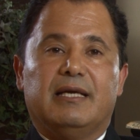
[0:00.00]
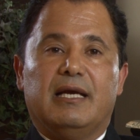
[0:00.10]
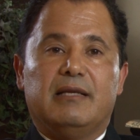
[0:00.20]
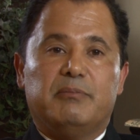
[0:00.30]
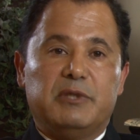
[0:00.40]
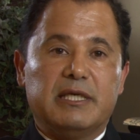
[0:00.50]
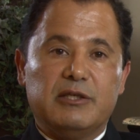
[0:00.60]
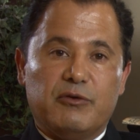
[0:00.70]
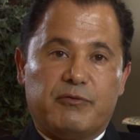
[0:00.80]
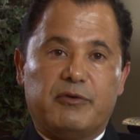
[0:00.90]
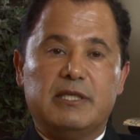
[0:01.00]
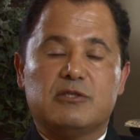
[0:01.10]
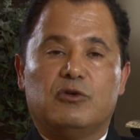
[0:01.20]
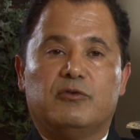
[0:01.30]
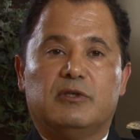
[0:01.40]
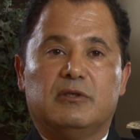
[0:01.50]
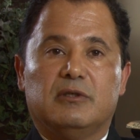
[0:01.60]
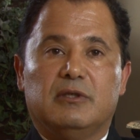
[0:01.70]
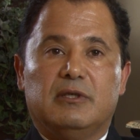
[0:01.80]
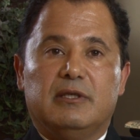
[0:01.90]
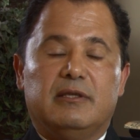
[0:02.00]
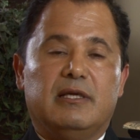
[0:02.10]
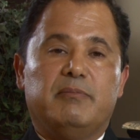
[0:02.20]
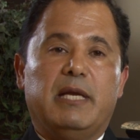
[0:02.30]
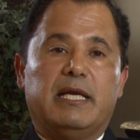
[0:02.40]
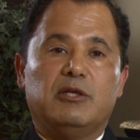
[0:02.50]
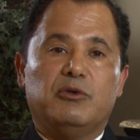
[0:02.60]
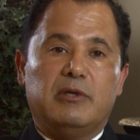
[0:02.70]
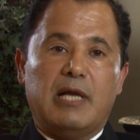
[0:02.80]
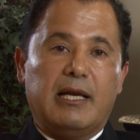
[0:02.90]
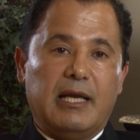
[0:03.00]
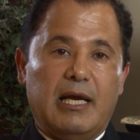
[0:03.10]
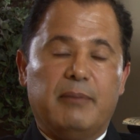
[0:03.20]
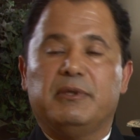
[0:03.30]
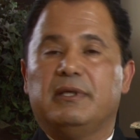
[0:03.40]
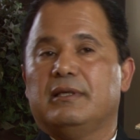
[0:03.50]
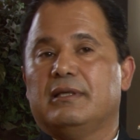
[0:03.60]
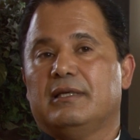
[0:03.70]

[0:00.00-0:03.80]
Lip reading: and bringing your friends over, than making you not happy